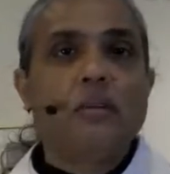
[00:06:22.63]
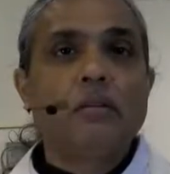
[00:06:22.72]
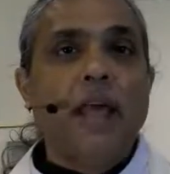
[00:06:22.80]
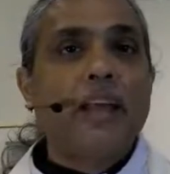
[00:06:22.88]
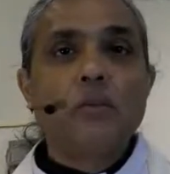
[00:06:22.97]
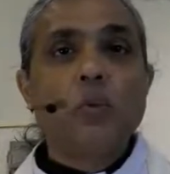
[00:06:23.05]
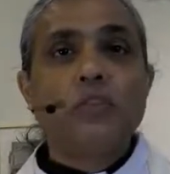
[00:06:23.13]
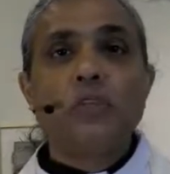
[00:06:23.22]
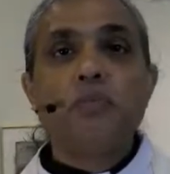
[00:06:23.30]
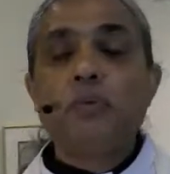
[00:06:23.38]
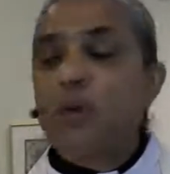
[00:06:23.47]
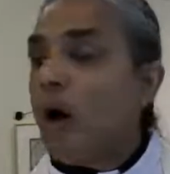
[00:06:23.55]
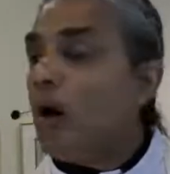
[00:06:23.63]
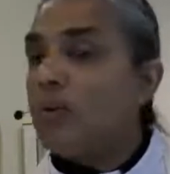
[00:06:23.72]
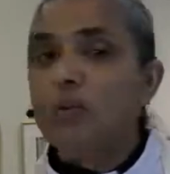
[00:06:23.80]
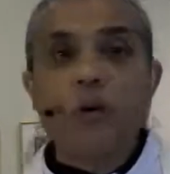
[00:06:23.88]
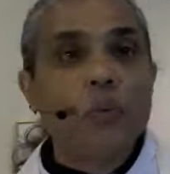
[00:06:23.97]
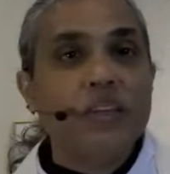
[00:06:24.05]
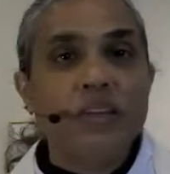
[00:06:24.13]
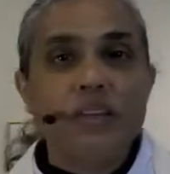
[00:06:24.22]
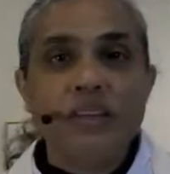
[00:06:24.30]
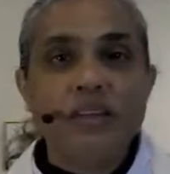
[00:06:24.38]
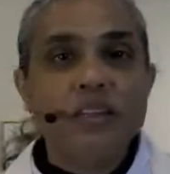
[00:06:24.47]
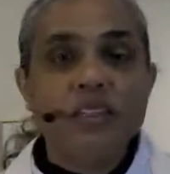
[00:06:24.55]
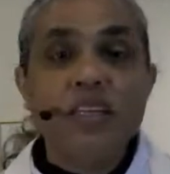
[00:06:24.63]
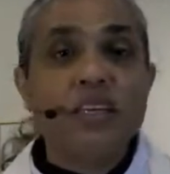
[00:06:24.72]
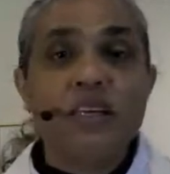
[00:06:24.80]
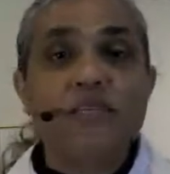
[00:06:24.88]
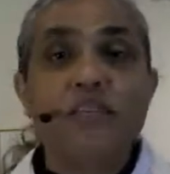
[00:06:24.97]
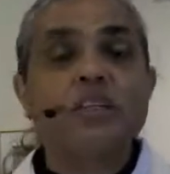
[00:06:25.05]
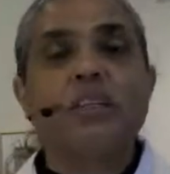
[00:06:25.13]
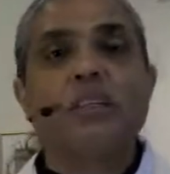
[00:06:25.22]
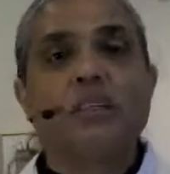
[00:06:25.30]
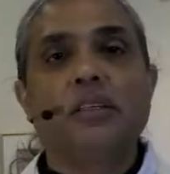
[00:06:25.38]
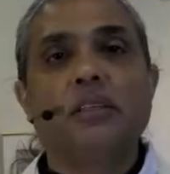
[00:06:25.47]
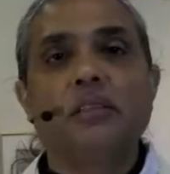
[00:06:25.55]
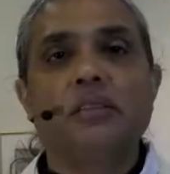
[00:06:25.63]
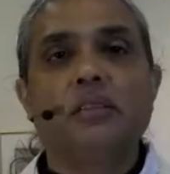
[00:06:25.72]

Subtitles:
that which is beyond what we see physically.